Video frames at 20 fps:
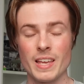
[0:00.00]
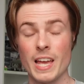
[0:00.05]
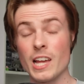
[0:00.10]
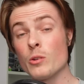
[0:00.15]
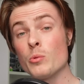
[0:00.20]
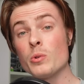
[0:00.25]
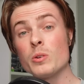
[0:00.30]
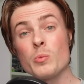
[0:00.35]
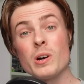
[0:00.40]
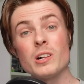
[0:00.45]

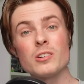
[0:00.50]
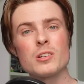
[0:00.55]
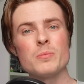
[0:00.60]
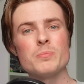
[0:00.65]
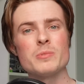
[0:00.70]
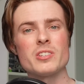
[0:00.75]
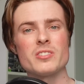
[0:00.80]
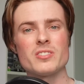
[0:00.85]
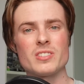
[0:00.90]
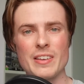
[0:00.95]
Hello and
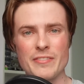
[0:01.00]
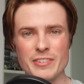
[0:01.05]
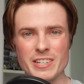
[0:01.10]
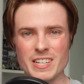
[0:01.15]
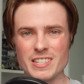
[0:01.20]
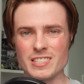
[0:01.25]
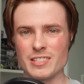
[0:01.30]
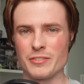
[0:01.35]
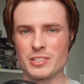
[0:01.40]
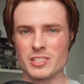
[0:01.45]
welcome to
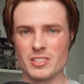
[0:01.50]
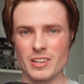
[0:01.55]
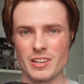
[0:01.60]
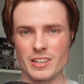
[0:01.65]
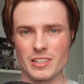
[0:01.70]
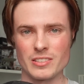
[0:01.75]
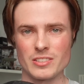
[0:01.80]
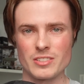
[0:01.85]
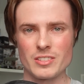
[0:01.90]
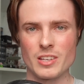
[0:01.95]
7 Days of
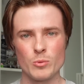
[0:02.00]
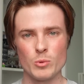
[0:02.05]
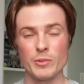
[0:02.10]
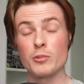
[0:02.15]
Science.